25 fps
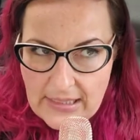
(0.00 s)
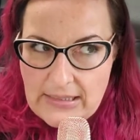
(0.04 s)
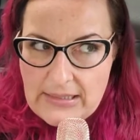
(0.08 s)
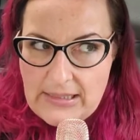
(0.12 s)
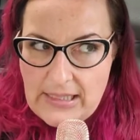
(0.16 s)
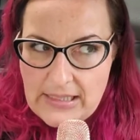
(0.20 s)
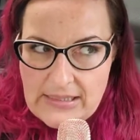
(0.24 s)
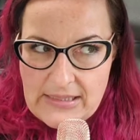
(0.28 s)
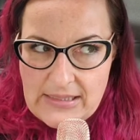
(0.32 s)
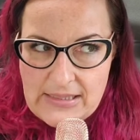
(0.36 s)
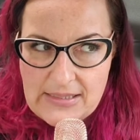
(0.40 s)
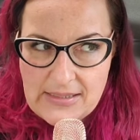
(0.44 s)

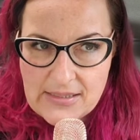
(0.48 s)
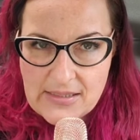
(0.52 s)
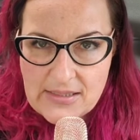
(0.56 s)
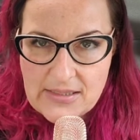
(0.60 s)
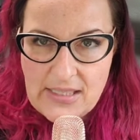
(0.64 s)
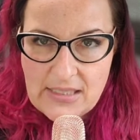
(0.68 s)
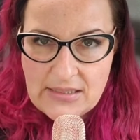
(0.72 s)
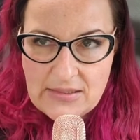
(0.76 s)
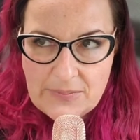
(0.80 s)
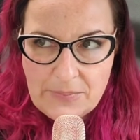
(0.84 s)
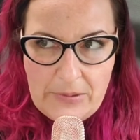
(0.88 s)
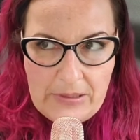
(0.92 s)
Like that's,
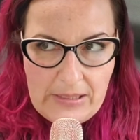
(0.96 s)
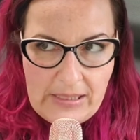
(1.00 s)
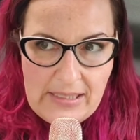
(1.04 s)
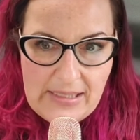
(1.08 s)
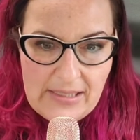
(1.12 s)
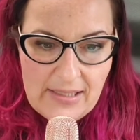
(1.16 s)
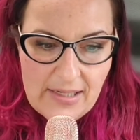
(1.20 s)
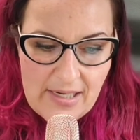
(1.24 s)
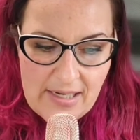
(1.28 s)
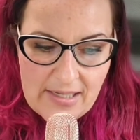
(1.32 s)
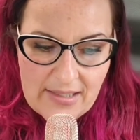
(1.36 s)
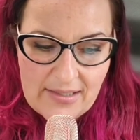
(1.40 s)
that's
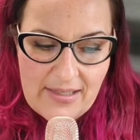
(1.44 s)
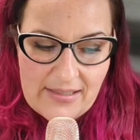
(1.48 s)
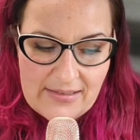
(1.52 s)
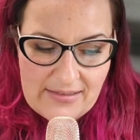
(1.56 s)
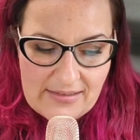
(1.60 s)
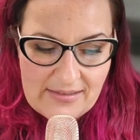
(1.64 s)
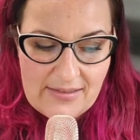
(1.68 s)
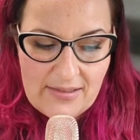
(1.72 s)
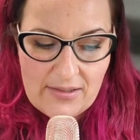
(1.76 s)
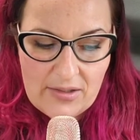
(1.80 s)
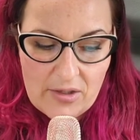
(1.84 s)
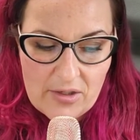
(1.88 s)
pretty good.
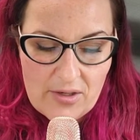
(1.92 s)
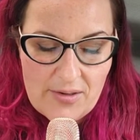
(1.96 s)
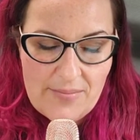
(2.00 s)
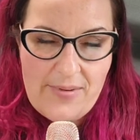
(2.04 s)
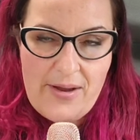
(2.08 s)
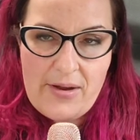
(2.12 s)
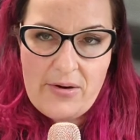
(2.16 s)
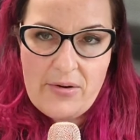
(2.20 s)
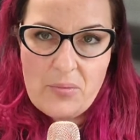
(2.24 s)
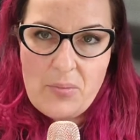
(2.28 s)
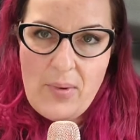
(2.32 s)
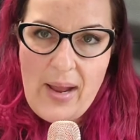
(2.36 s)
That's a good
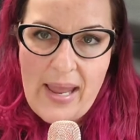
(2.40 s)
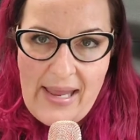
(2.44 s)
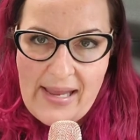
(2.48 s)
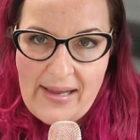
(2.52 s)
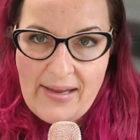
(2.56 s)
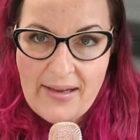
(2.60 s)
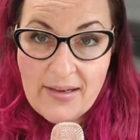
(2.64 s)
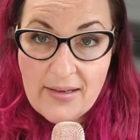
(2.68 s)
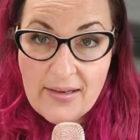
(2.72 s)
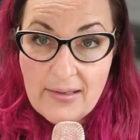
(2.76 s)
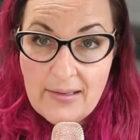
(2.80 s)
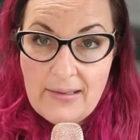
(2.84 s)
amount of
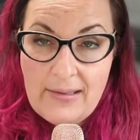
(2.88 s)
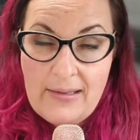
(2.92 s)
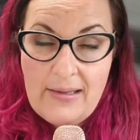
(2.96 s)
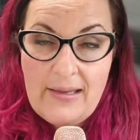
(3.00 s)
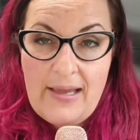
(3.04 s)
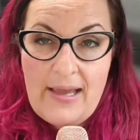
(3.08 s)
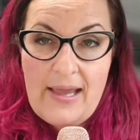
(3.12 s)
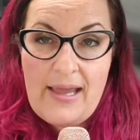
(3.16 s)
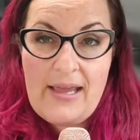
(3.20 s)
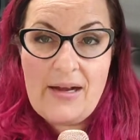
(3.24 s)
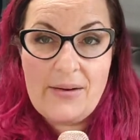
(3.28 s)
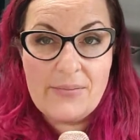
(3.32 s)
weight.
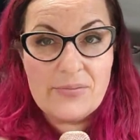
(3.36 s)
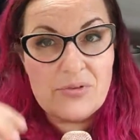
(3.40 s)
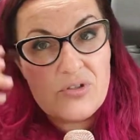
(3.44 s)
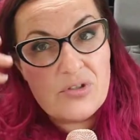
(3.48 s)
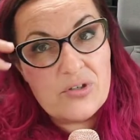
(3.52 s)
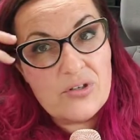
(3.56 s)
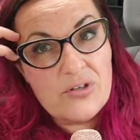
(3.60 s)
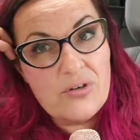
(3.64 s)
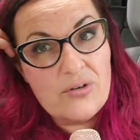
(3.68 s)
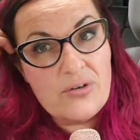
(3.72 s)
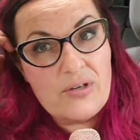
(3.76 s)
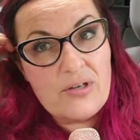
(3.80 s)
And I'm
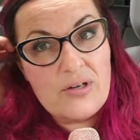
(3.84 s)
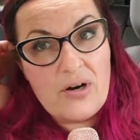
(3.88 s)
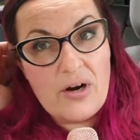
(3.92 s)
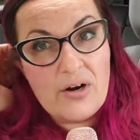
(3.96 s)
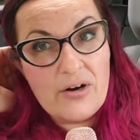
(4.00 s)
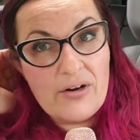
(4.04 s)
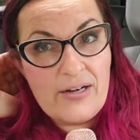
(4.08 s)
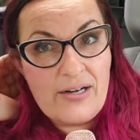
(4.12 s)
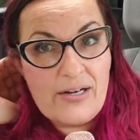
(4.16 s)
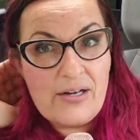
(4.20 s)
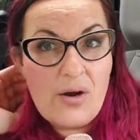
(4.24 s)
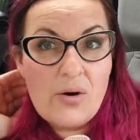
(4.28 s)
sure you can
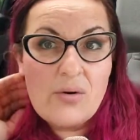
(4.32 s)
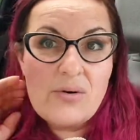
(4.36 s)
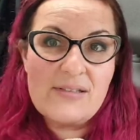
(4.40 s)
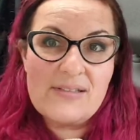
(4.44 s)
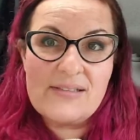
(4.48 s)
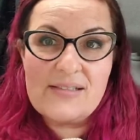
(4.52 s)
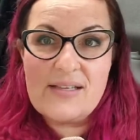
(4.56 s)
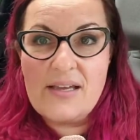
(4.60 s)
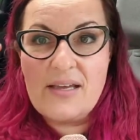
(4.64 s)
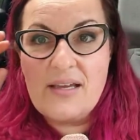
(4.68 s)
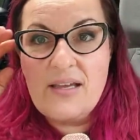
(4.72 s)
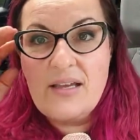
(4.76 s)
already
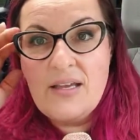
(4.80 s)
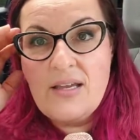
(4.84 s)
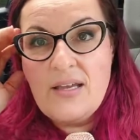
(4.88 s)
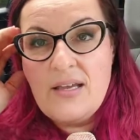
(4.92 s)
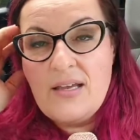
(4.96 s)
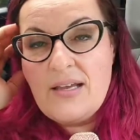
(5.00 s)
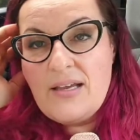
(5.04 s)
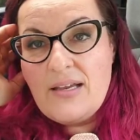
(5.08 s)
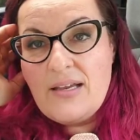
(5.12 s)
notice it